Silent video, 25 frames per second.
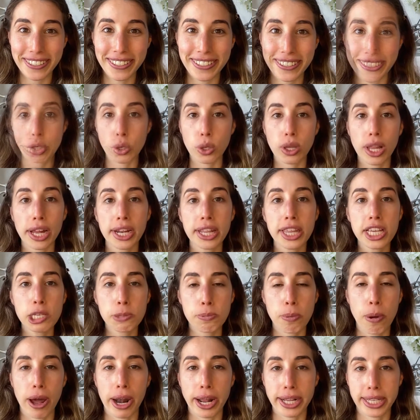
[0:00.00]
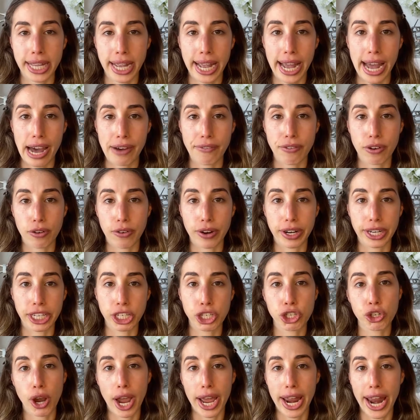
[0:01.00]
So a lot of these products I have already
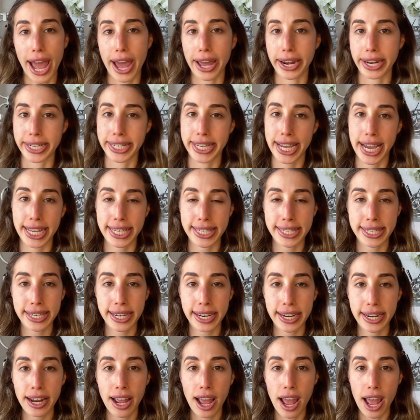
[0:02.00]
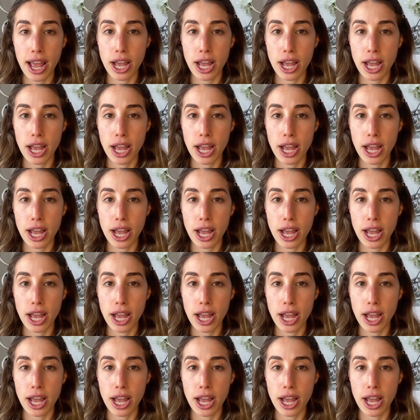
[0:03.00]
tried out and tested.